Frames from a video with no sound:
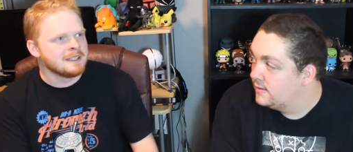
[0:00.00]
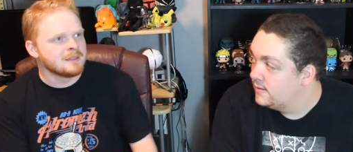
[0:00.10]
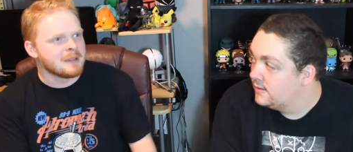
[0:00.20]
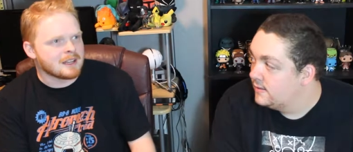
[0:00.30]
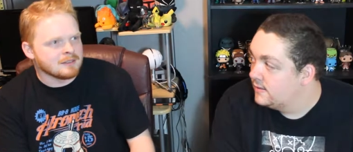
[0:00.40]
Speaker 1: need to
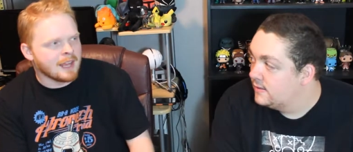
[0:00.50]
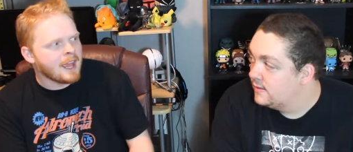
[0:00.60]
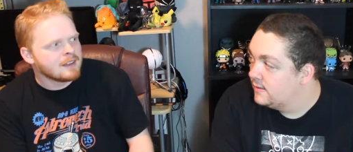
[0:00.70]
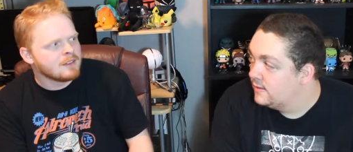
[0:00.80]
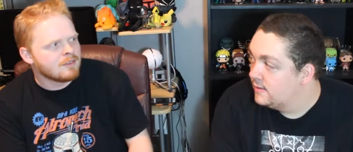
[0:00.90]
make
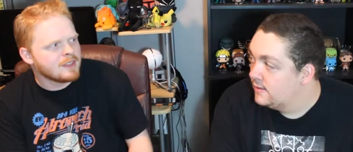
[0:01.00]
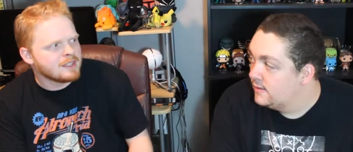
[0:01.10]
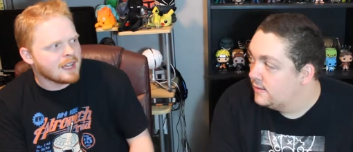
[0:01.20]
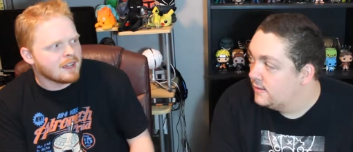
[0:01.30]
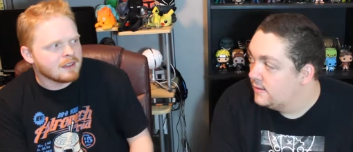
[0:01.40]
Land of the
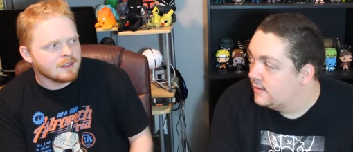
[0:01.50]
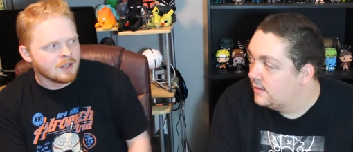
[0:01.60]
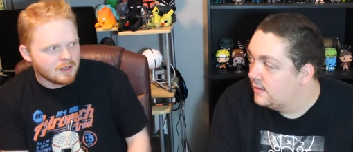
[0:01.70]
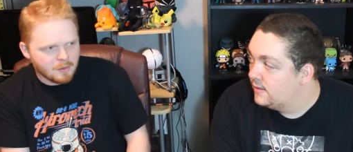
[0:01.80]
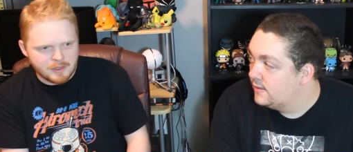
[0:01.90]
Dead,
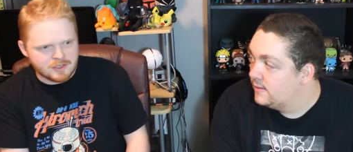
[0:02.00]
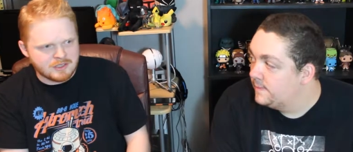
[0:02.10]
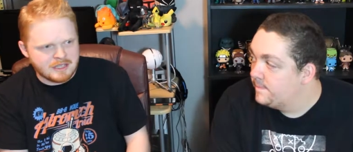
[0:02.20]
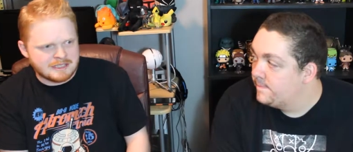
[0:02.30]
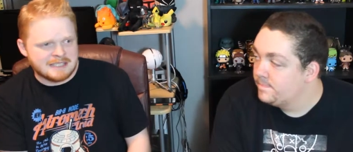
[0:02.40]
which is
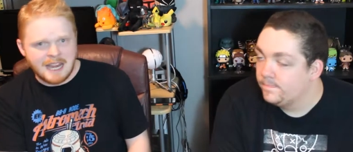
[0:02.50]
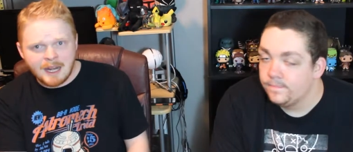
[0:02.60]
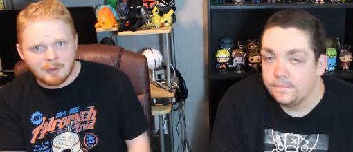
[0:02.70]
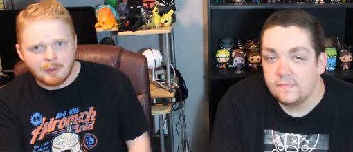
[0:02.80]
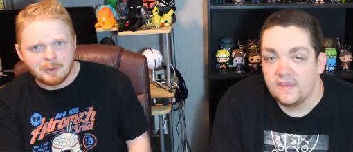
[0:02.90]
a
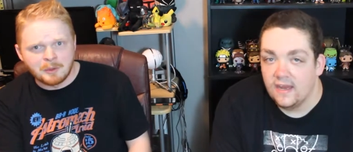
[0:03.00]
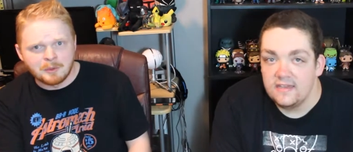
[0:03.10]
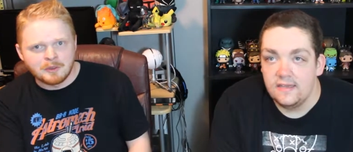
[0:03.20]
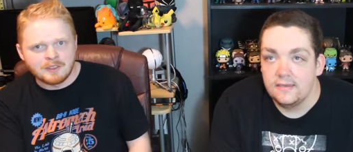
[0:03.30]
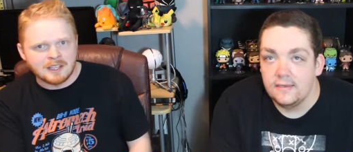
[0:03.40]
terrible movie.
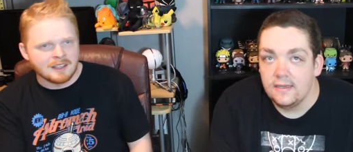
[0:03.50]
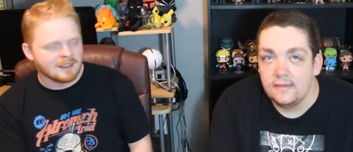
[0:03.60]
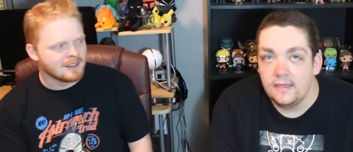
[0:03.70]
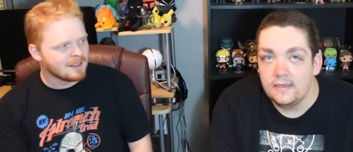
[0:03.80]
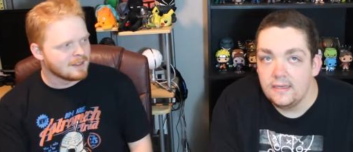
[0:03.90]
And then, and
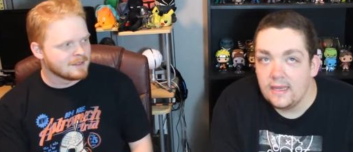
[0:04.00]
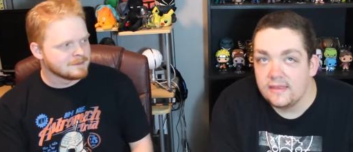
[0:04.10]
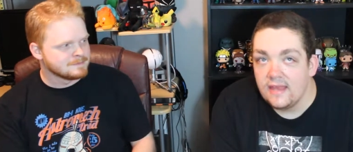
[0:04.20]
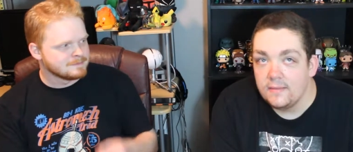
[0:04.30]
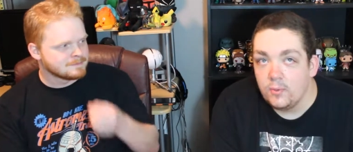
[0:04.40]
then
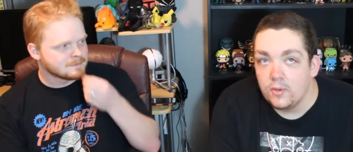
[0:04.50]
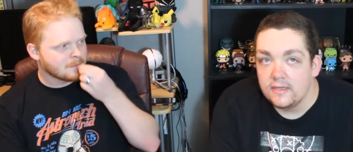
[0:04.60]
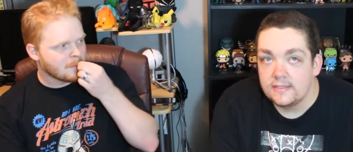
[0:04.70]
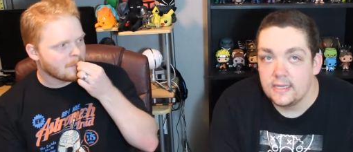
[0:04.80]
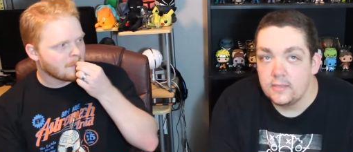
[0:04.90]
at that point,
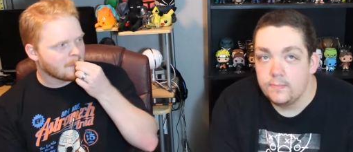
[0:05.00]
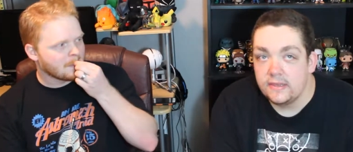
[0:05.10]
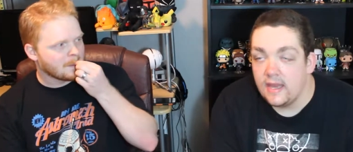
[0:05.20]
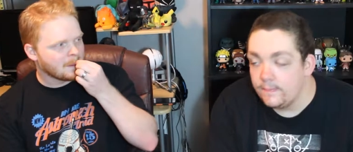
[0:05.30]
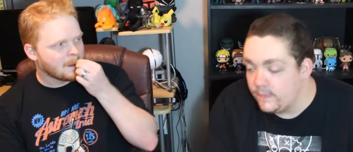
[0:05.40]
it's like, but
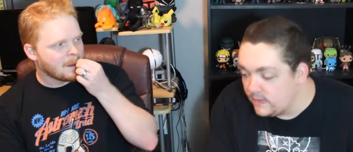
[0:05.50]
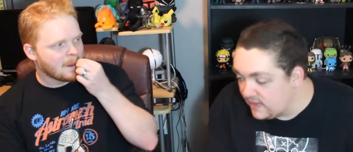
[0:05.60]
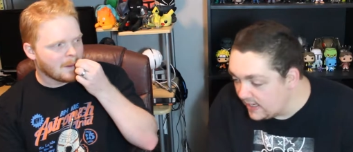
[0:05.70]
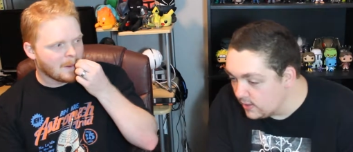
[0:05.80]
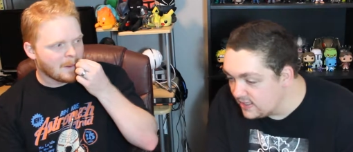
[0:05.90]
that
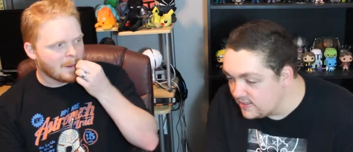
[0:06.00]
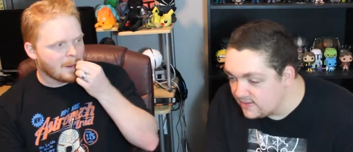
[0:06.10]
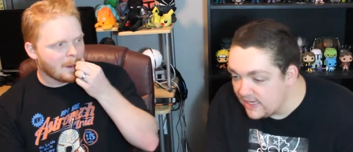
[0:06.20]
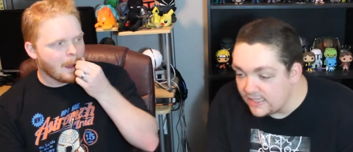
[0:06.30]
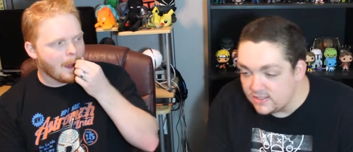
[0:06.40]
they already did
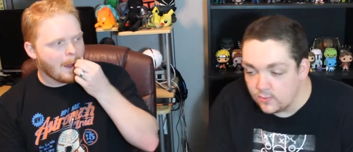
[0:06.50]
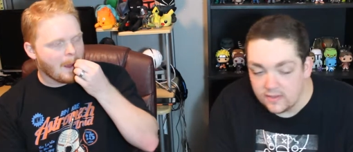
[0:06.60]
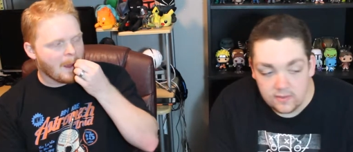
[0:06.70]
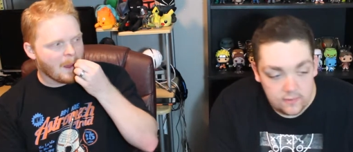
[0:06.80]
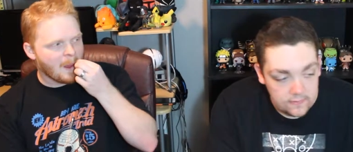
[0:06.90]
that, so we
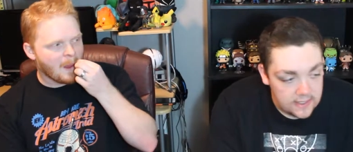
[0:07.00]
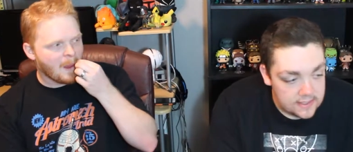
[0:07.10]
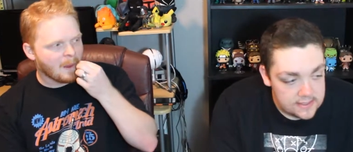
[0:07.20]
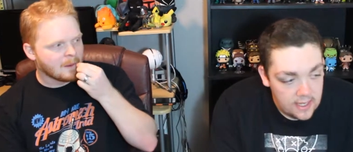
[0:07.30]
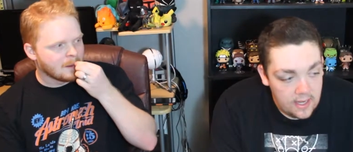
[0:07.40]
have to do
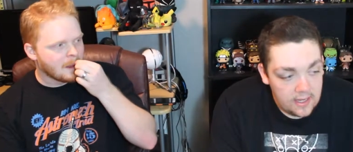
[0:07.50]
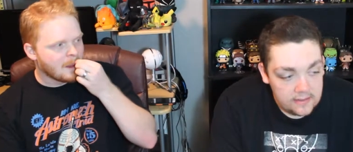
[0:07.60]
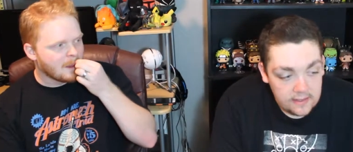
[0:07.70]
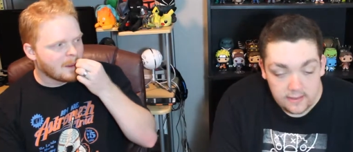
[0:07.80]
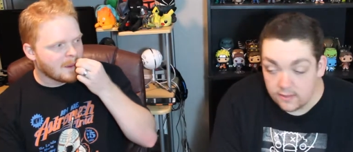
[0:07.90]
this.
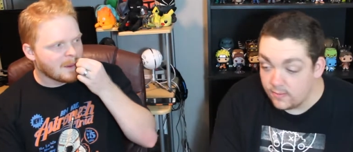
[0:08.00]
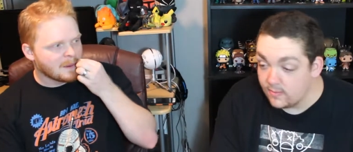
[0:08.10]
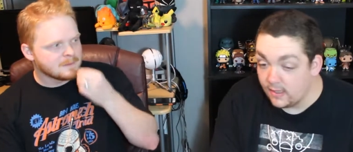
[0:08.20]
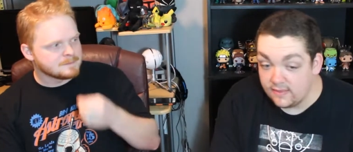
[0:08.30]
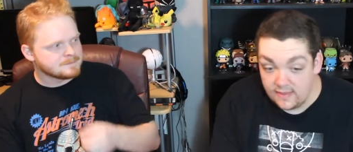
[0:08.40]
And then the other
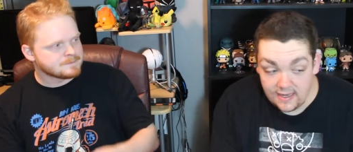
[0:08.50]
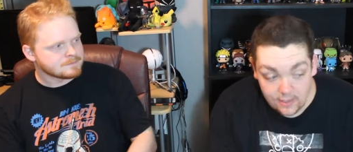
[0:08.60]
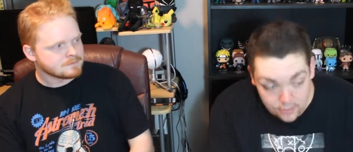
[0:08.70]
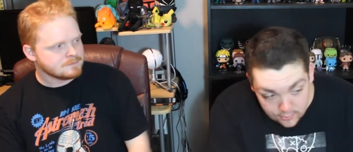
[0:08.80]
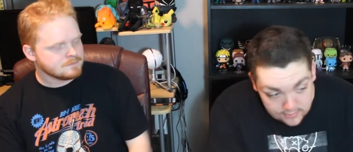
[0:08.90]
people are like, they
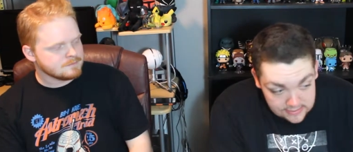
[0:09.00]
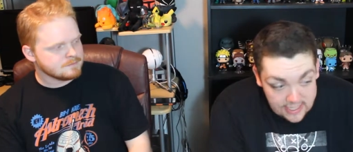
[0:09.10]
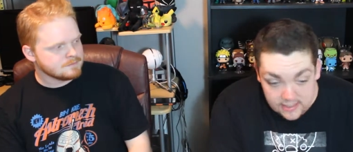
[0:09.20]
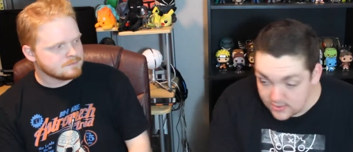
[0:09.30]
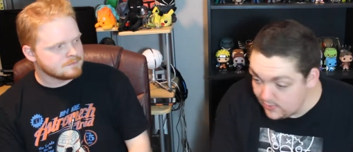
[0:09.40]
are doing
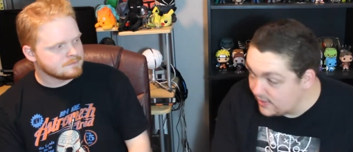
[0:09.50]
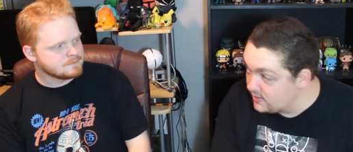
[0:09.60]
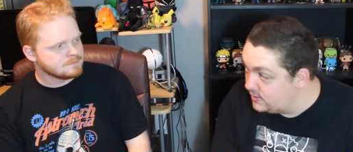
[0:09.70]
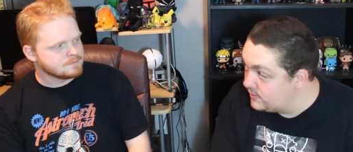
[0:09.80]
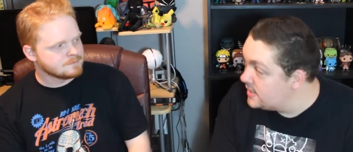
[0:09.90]
that, so we have to
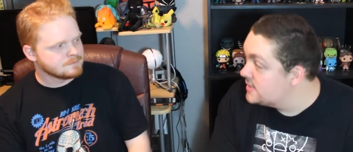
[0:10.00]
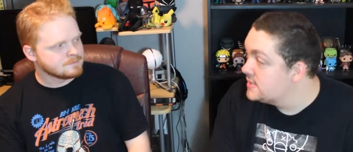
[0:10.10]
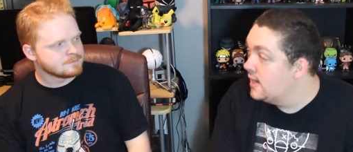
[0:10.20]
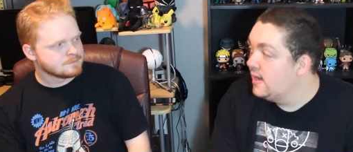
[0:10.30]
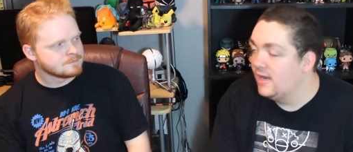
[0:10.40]
do this.
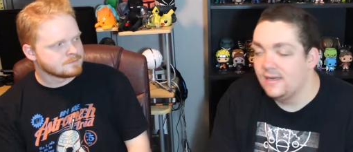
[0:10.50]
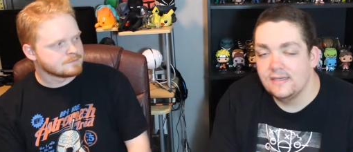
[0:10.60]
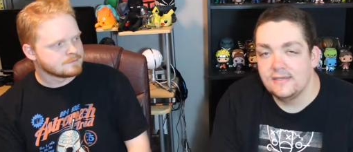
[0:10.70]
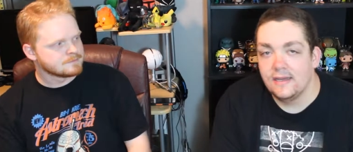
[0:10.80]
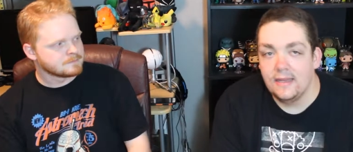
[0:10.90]
And
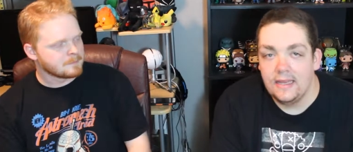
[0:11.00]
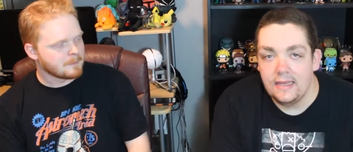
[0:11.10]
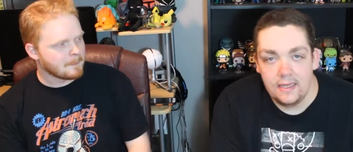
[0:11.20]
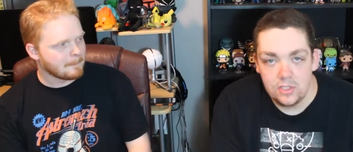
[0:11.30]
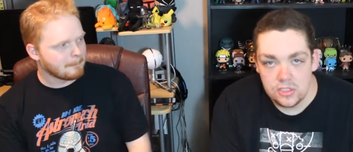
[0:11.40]
it's like, it,
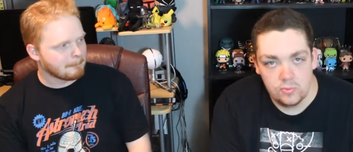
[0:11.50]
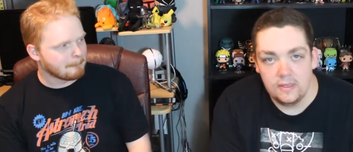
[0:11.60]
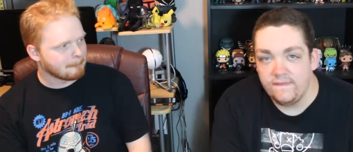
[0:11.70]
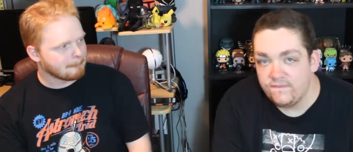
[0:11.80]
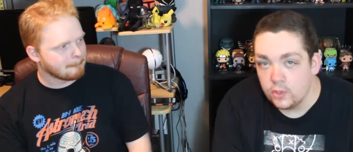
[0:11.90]
it just
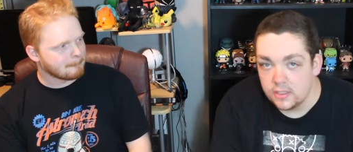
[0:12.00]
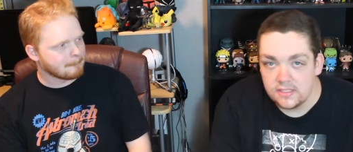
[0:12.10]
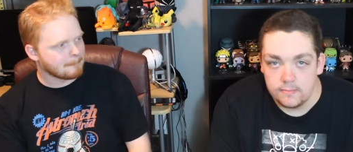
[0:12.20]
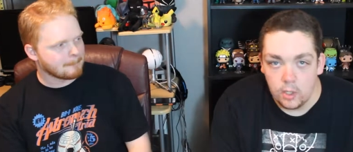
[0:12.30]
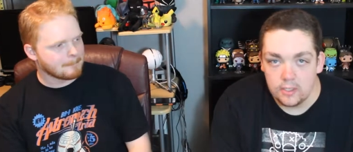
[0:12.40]
really floods
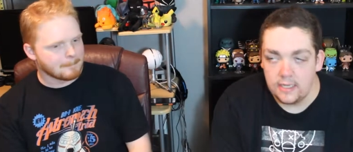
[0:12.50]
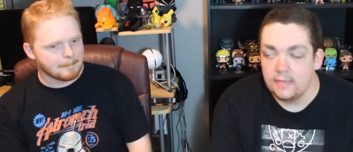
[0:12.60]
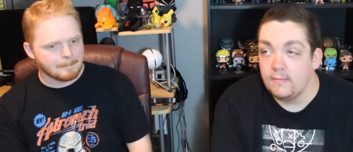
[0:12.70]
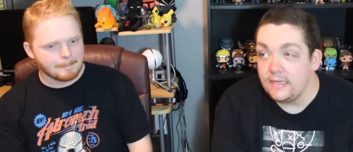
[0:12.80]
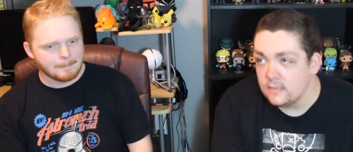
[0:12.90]
the market
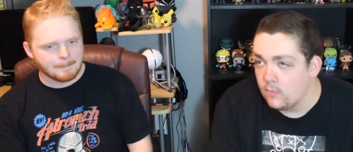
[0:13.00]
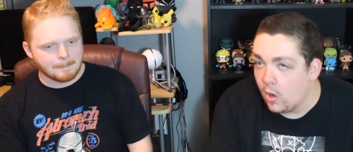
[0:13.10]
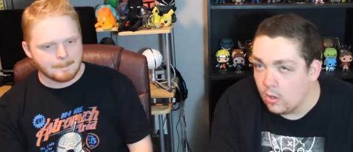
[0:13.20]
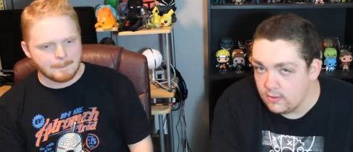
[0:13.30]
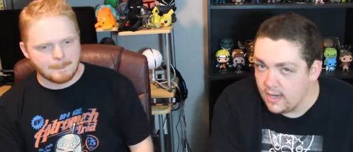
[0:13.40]
and makes them all